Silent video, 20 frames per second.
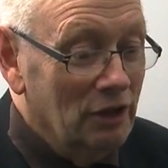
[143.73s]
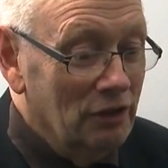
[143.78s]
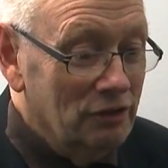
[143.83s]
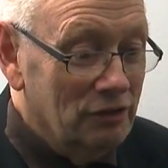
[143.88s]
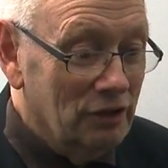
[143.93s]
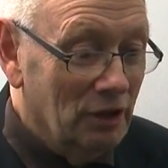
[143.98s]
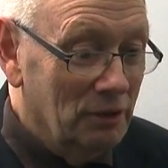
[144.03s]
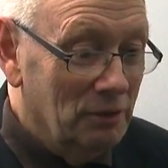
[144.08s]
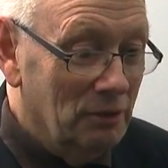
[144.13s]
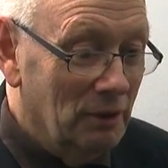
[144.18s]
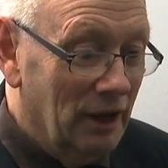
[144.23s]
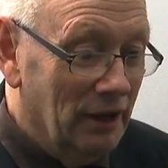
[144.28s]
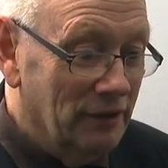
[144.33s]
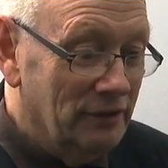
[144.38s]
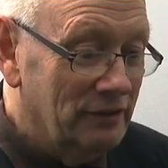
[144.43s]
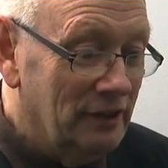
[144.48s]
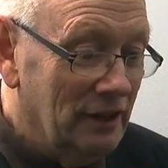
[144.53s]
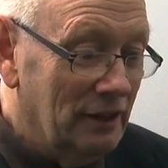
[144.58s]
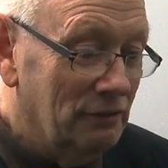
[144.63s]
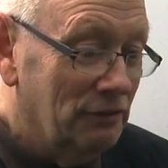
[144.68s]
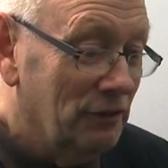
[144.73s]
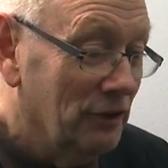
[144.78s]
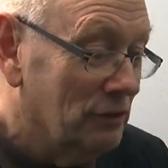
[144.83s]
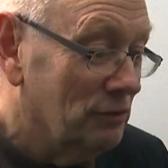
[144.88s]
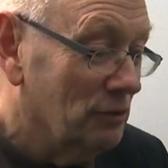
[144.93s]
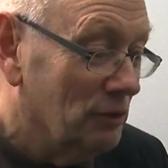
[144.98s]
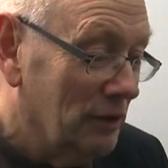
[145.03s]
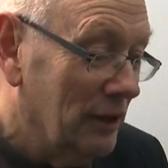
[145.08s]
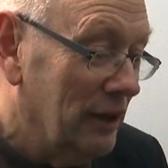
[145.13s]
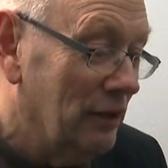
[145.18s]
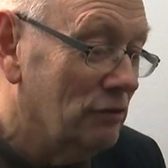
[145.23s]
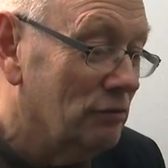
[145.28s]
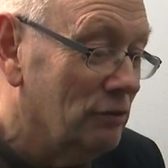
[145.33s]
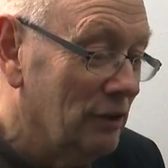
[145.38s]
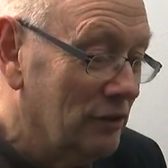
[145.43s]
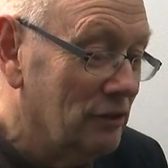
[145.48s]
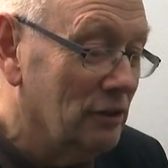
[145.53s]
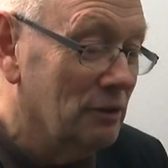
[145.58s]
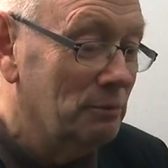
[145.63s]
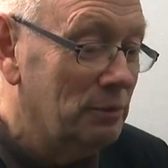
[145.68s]
So I see, first of all,
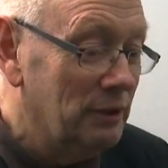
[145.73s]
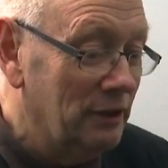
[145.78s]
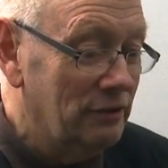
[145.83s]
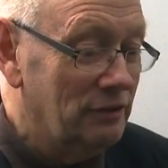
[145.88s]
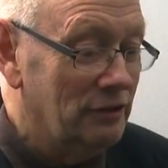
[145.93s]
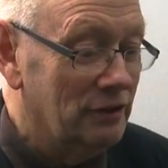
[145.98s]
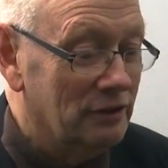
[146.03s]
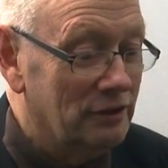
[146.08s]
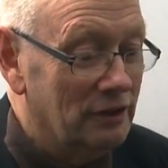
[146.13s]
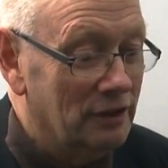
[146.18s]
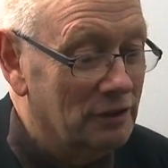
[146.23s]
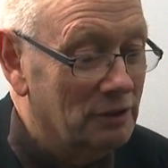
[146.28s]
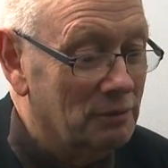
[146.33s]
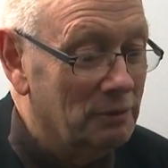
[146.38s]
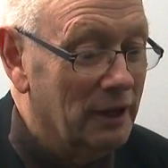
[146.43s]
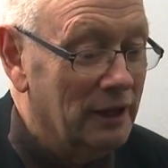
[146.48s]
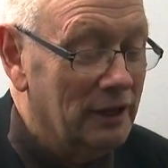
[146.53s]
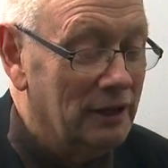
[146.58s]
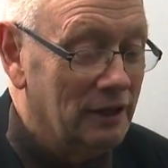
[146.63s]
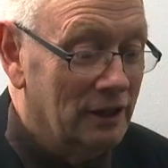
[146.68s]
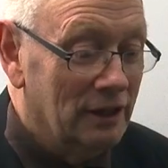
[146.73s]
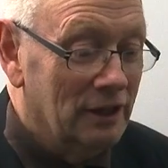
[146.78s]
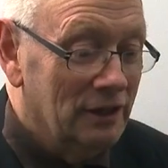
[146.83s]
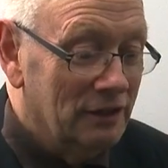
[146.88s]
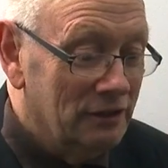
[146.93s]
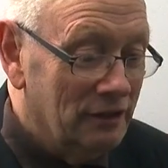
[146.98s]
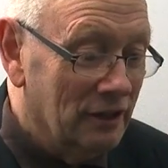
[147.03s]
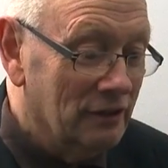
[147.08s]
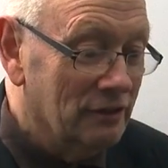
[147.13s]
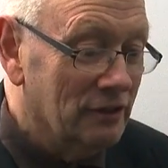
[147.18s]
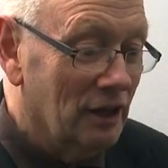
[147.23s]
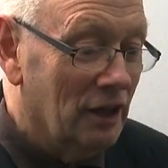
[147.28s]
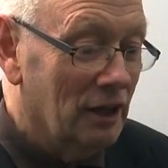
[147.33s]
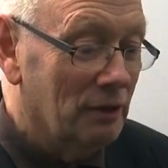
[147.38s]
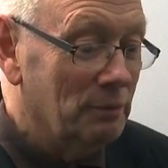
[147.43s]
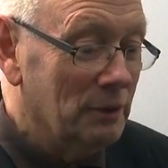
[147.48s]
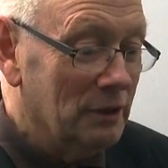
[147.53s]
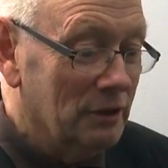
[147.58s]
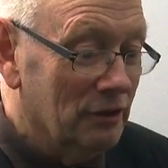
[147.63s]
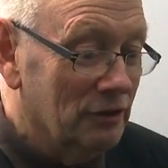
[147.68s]
history is complicit in the way things
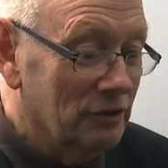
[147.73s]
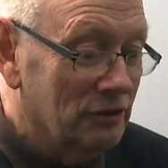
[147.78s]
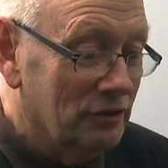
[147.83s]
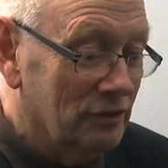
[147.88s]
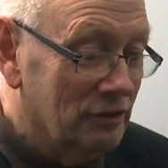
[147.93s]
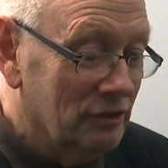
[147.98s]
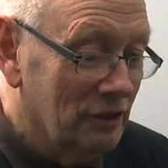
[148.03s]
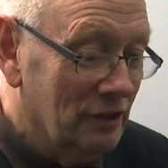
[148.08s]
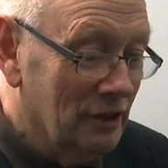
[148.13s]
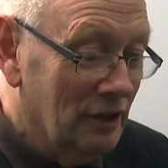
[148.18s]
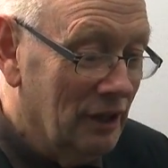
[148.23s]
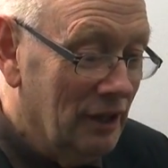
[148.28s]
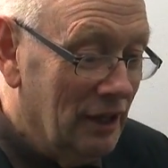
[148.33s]
are because